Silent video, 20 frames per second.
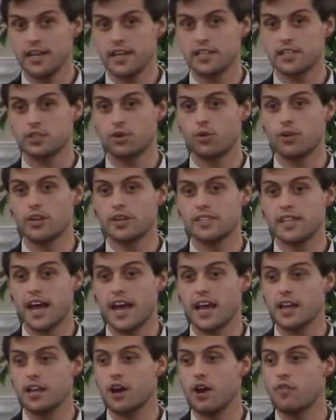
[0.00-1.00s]
is going to
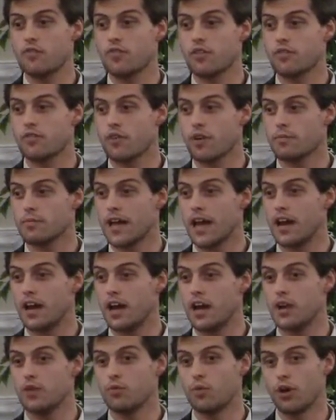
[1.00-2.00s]
take over from that
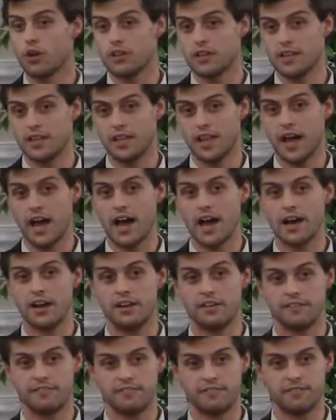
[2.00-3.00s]
unworthy line
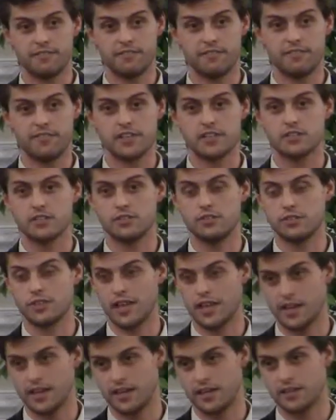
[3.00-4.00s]
of physical
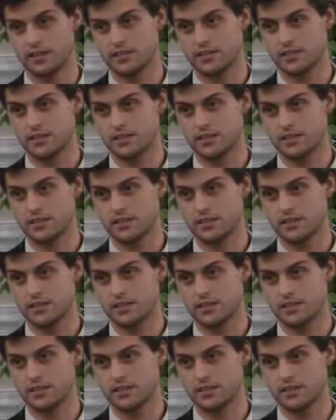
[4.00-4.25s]
kings.